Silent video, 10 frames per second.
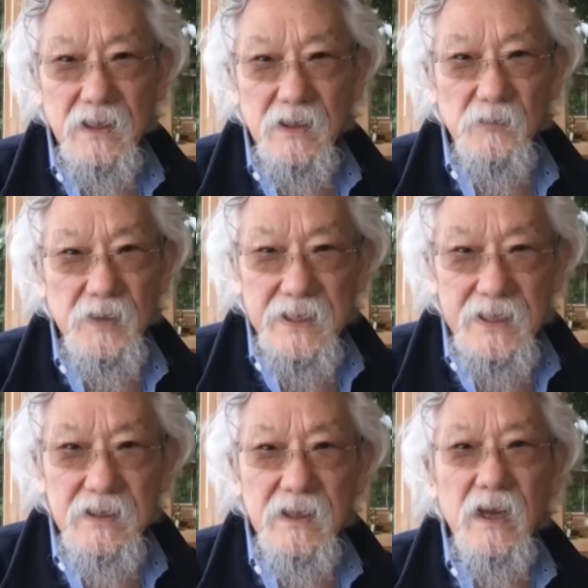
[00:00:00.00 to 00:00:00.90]
We
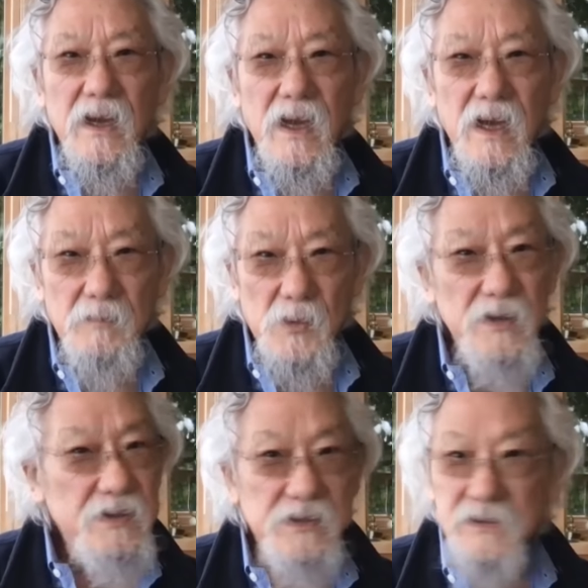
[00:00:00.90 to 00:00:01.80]
need a
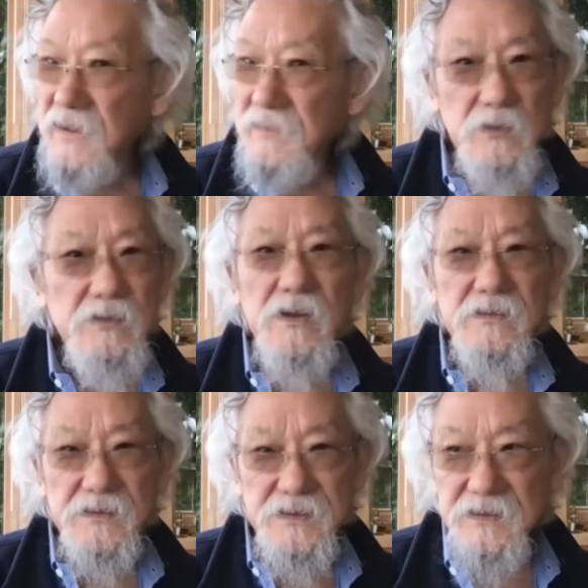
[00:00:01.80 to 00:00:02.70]
moratorium, who
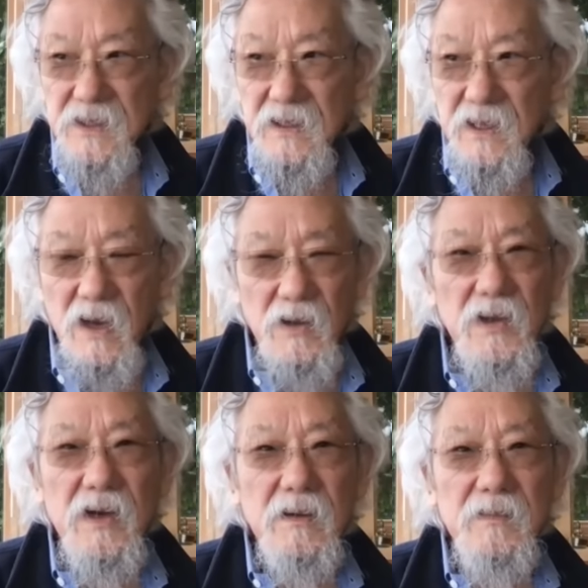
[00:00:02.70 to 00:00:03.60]
knows how
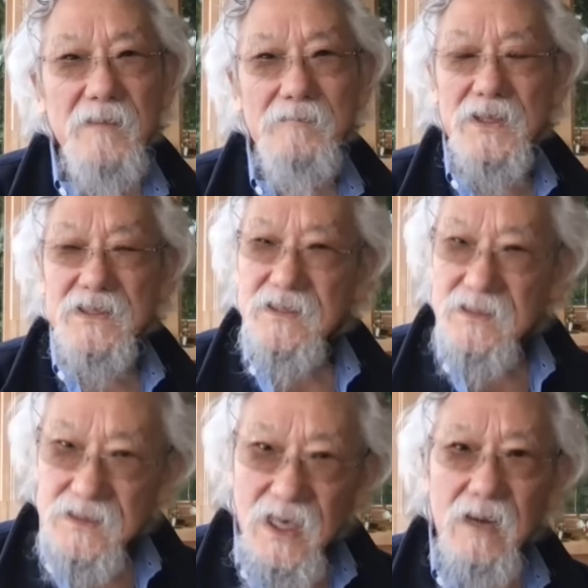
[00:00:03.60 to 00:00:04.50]
long, but
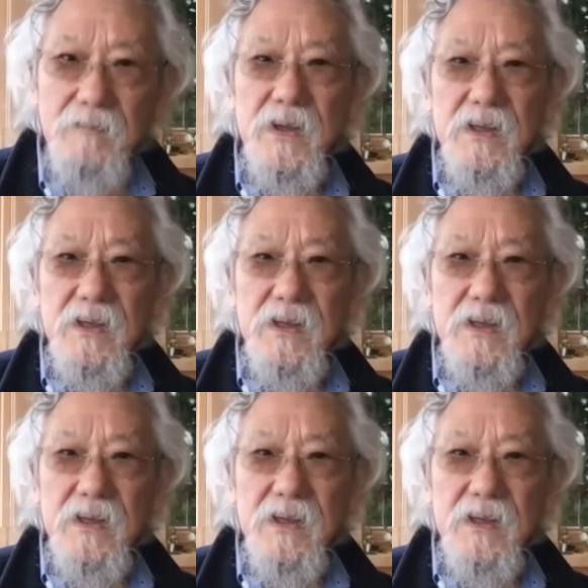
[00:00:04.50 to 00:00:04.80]
stop